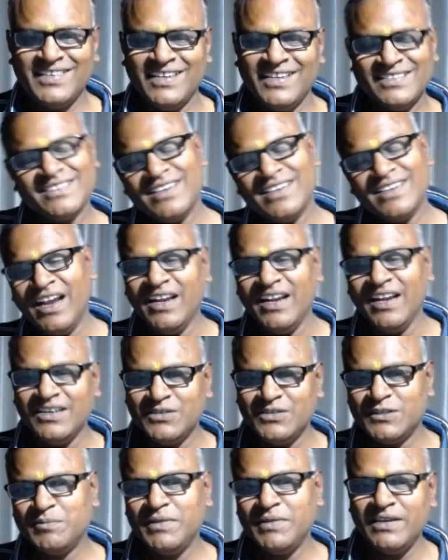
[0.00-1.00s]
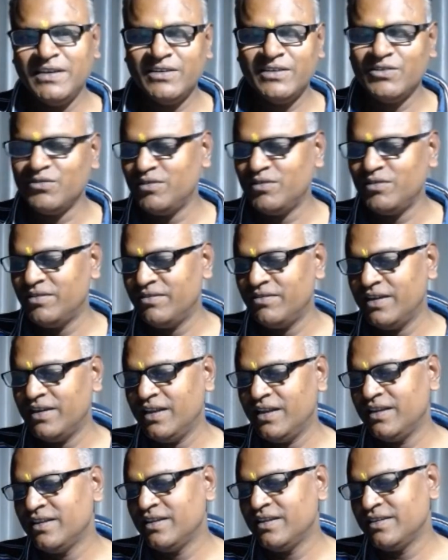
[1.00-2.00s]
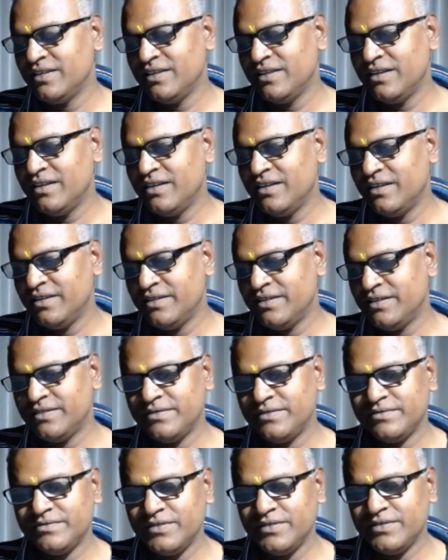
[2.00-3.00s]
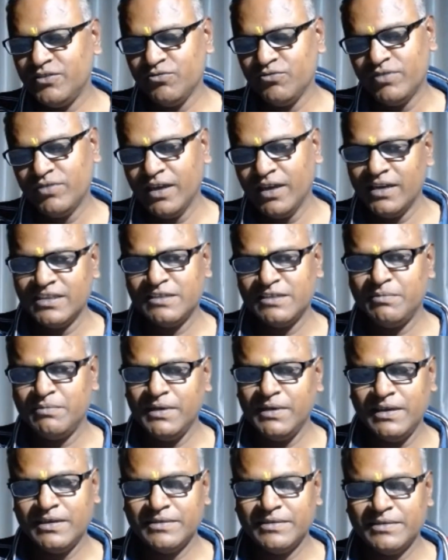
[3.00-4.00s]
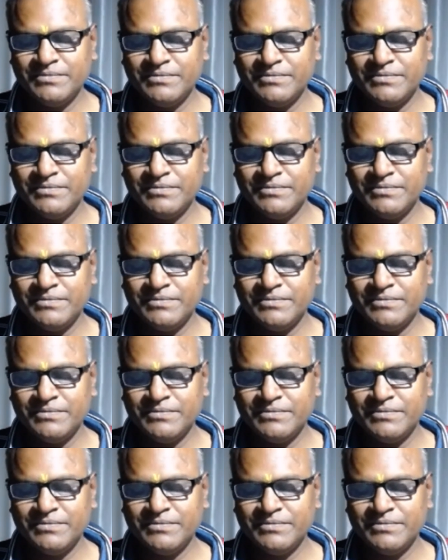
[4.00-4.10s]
Yes, try to speak, don't worry, you can speak.